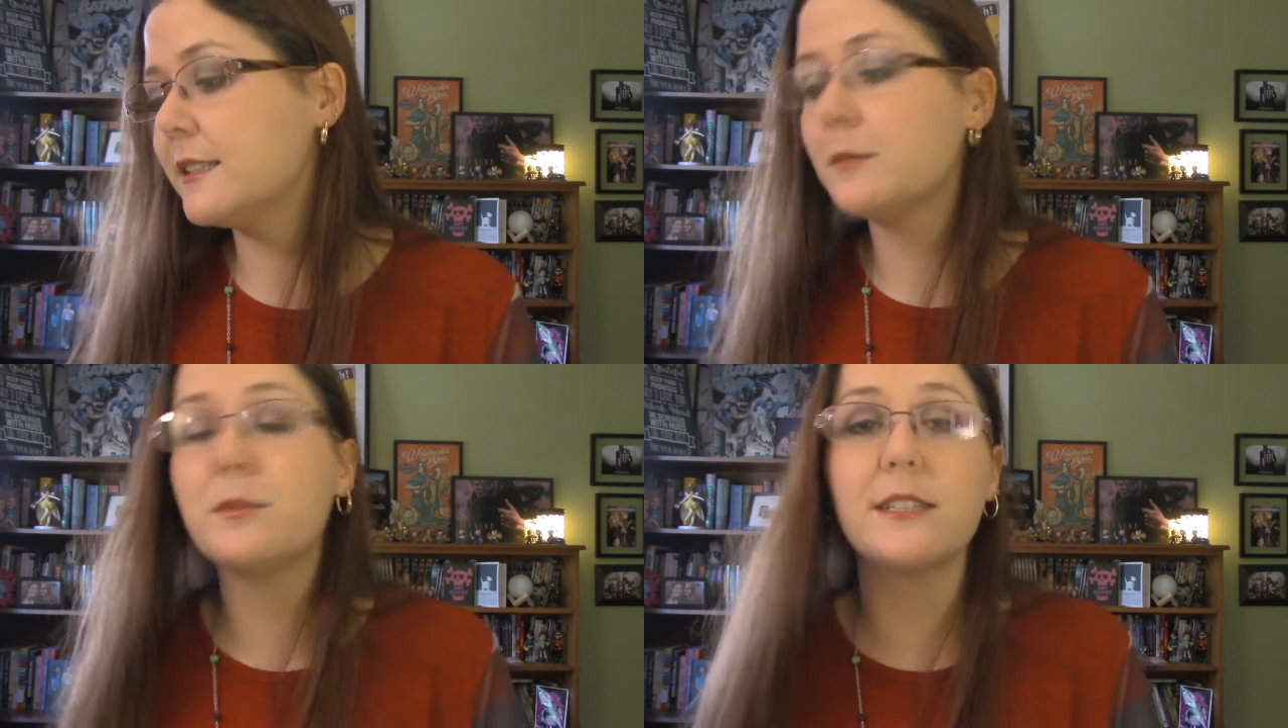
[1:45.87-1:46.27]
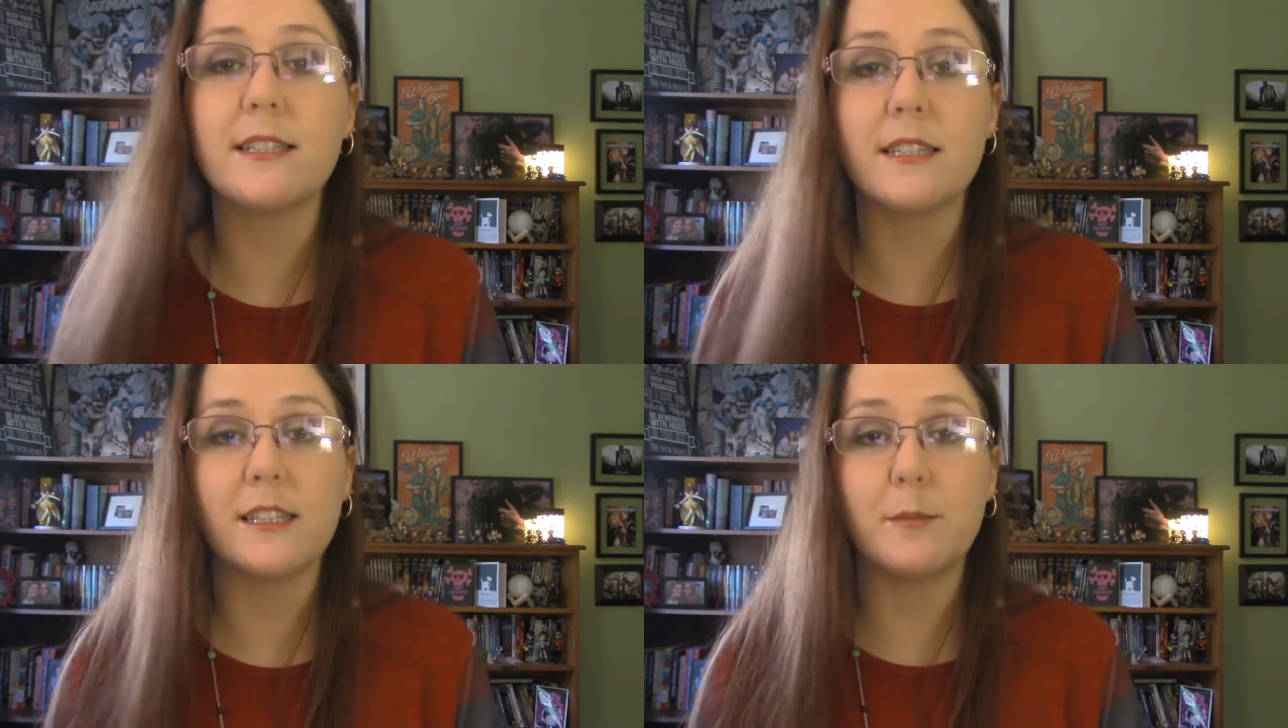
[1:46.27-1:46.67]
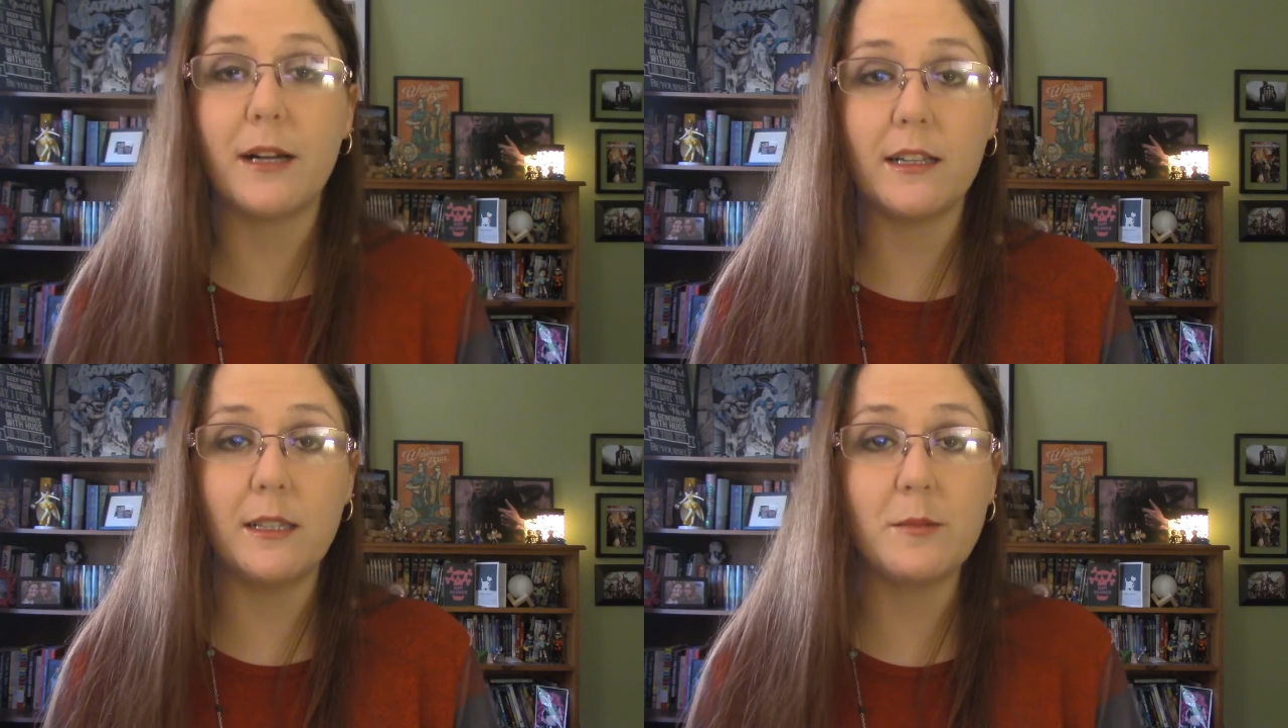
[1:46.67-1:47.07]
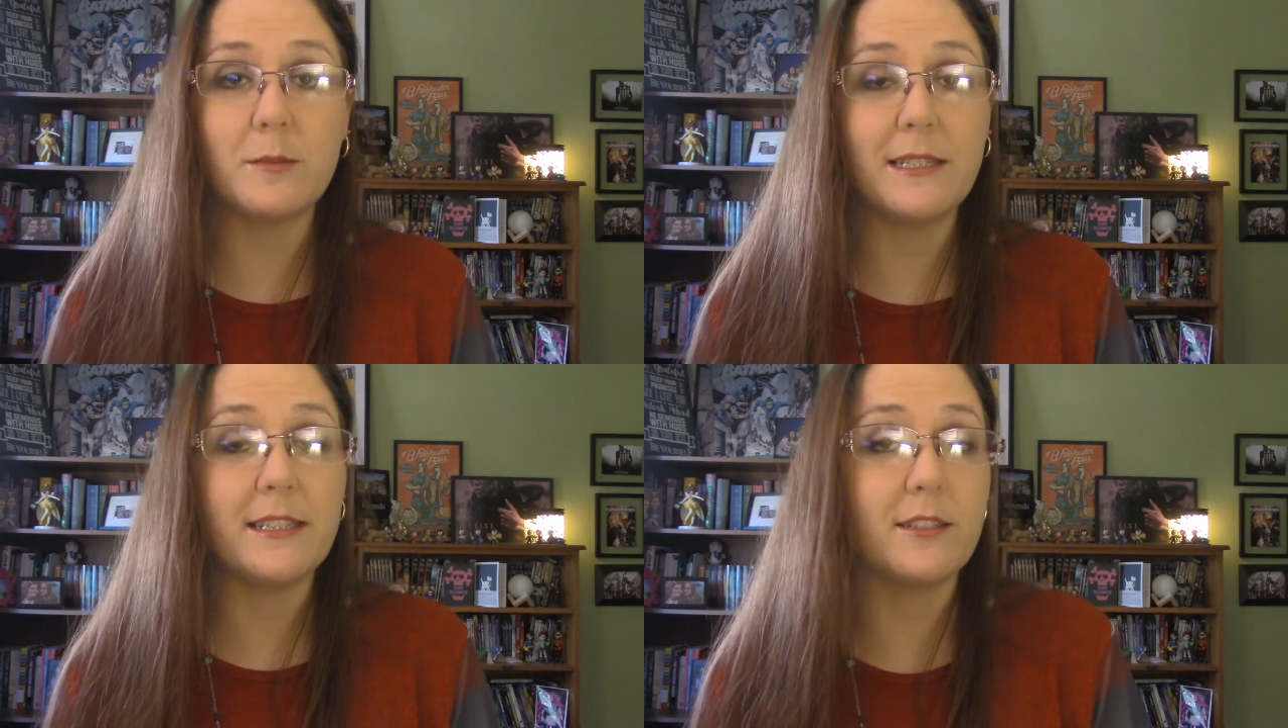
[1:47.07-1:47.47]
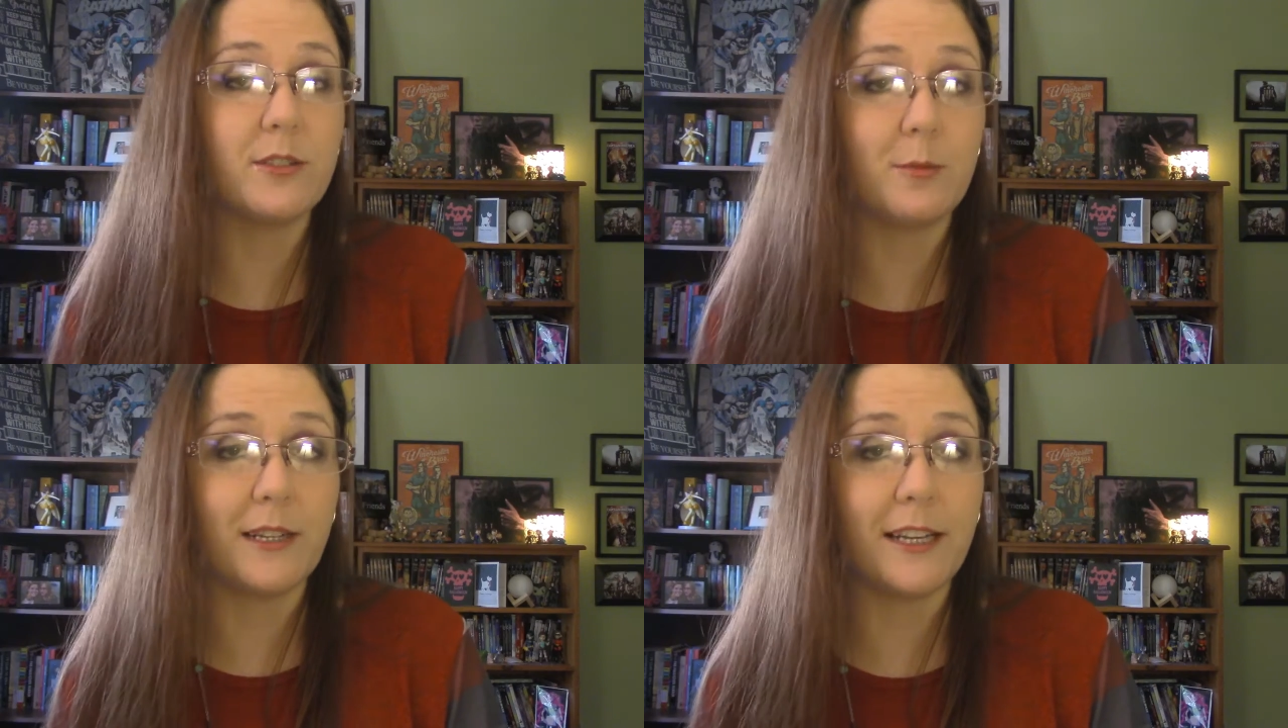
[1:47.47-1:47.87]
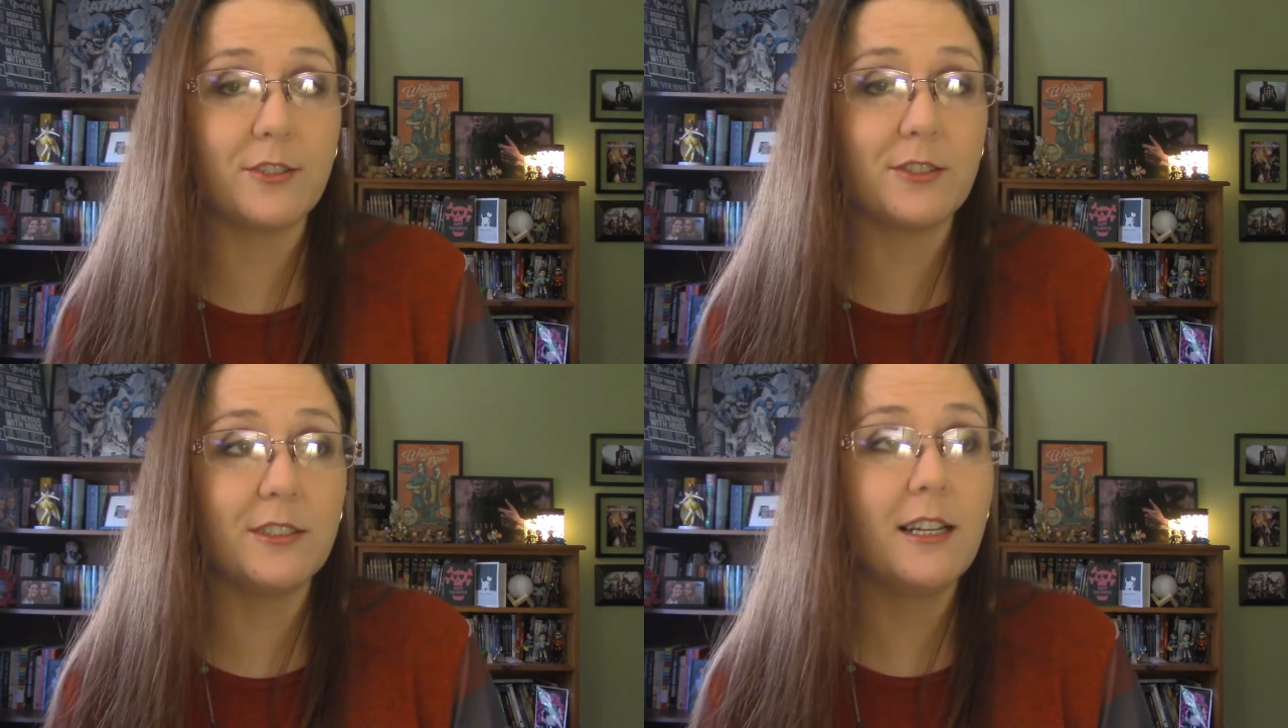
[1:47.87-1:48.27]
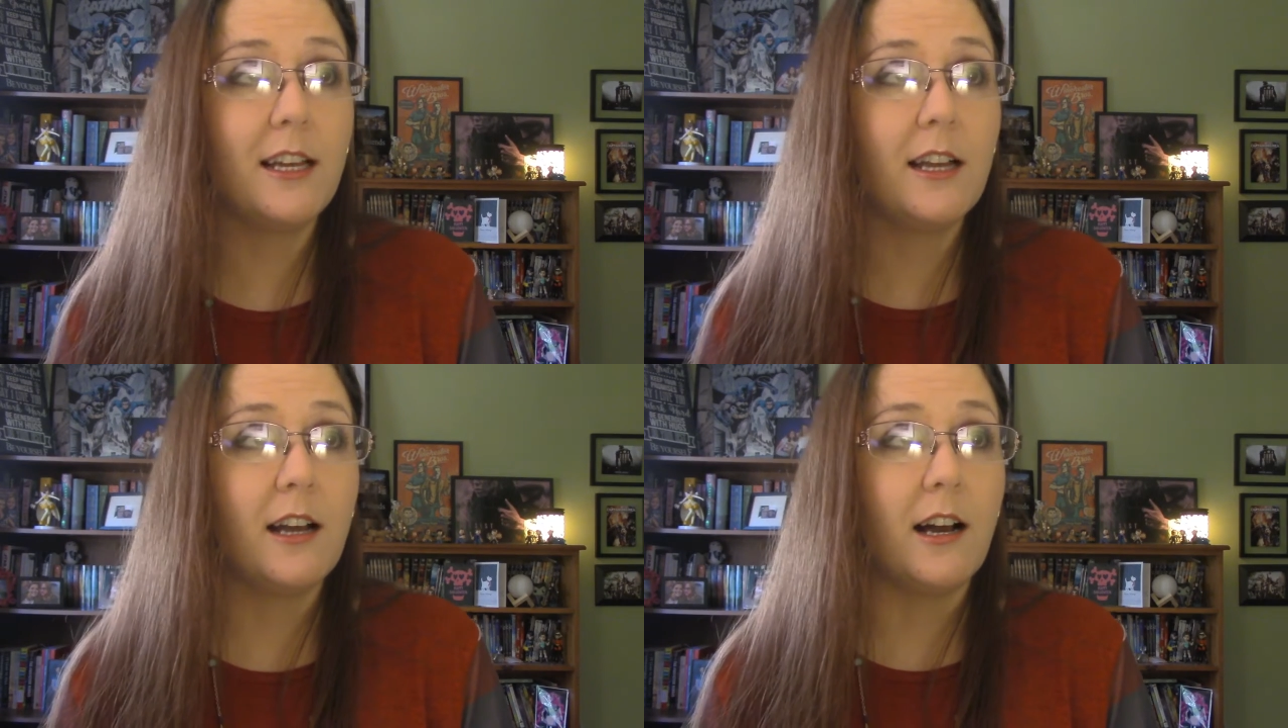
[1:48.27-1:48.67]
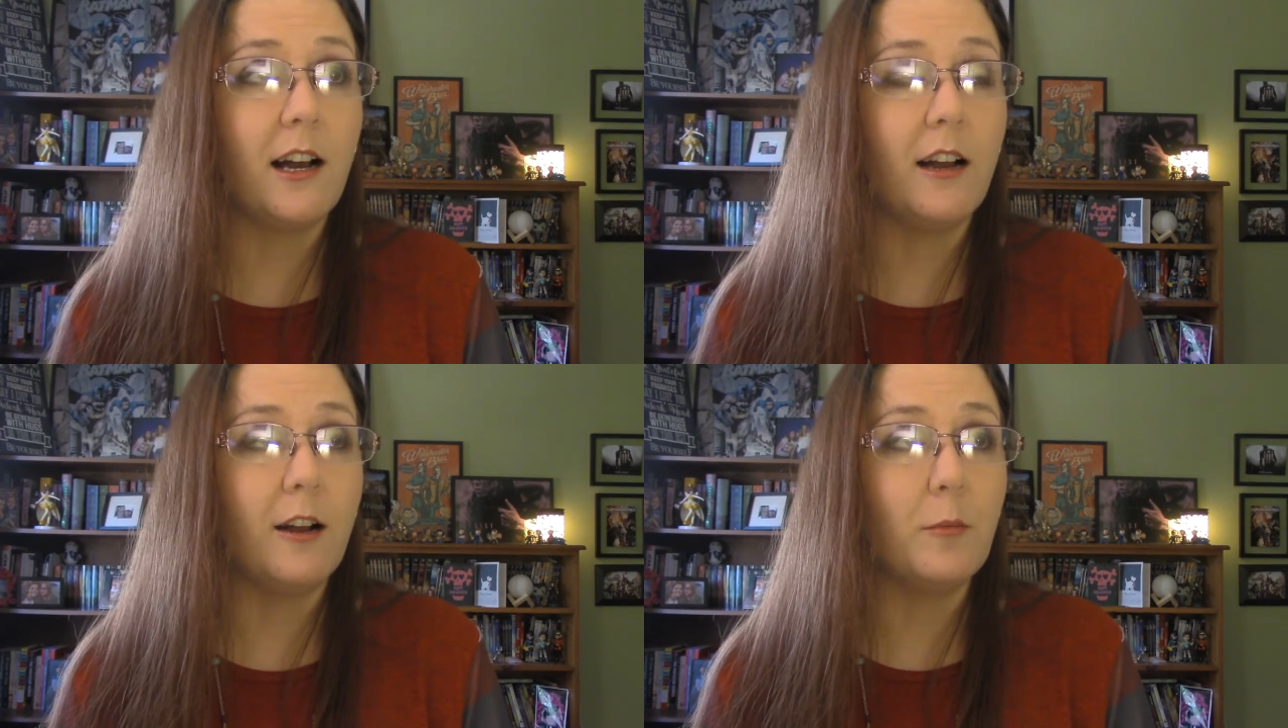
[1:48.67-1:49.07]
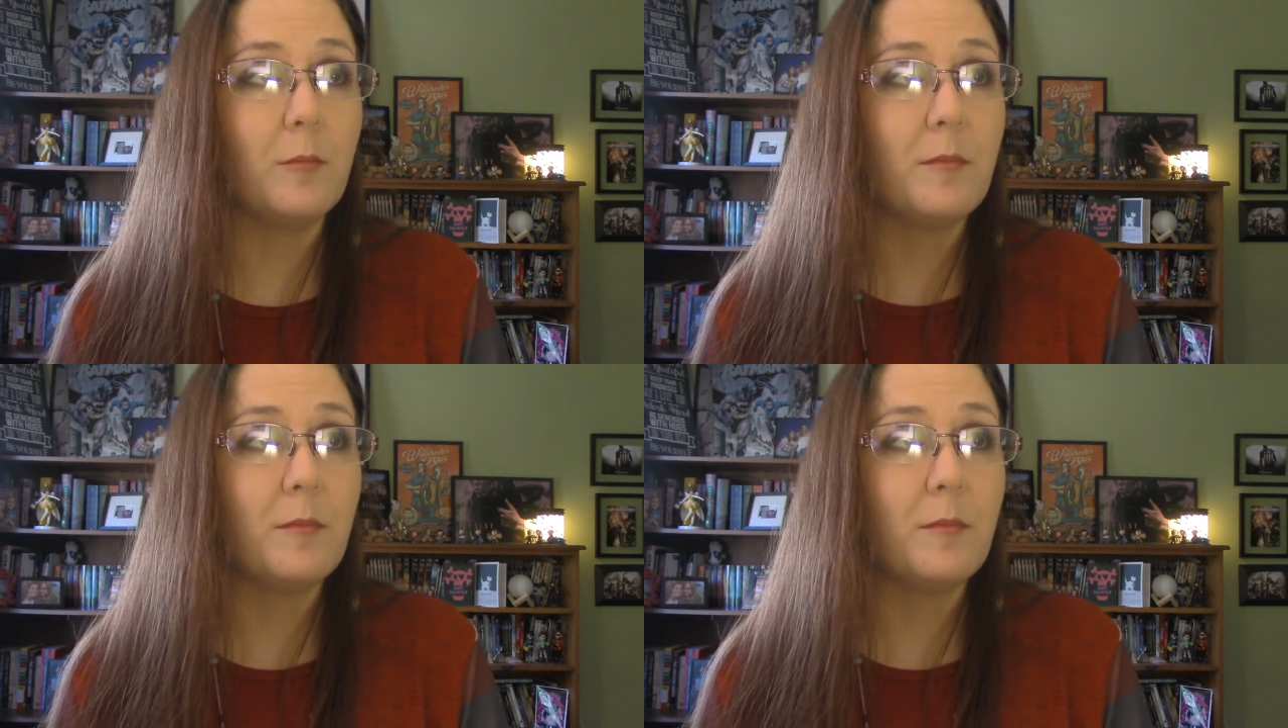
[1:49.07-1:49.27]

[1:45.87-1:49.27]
the book is The Apocalypse Meets the Supernatural. Um,